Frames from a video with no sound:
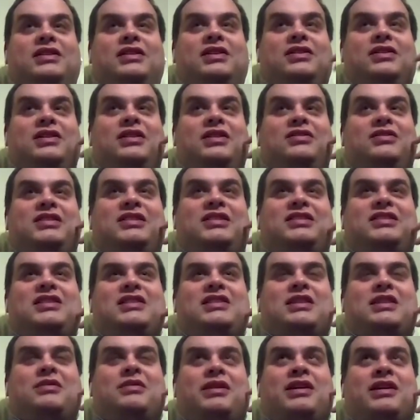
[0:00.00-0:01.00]
You did, didn't
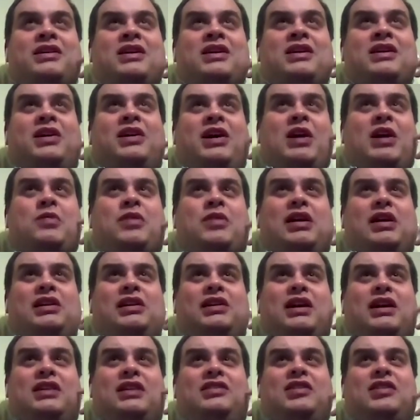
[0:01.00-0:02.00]
you? I quite
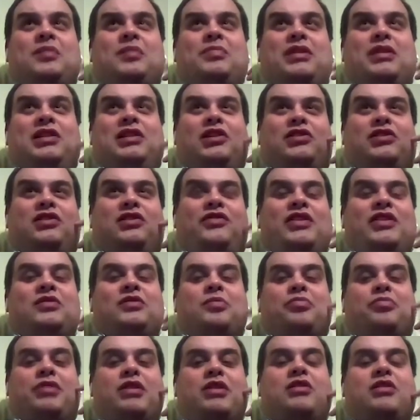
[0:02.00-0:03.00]
liked it, but lots of things were
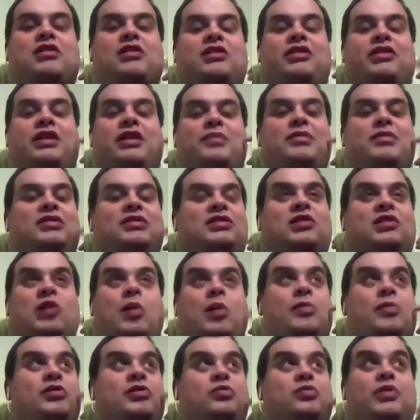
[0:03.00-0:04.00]
broken on it. Mr.
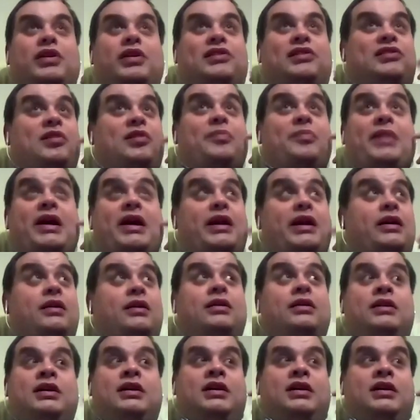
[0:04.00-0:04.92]
Coleman's one is a lot better.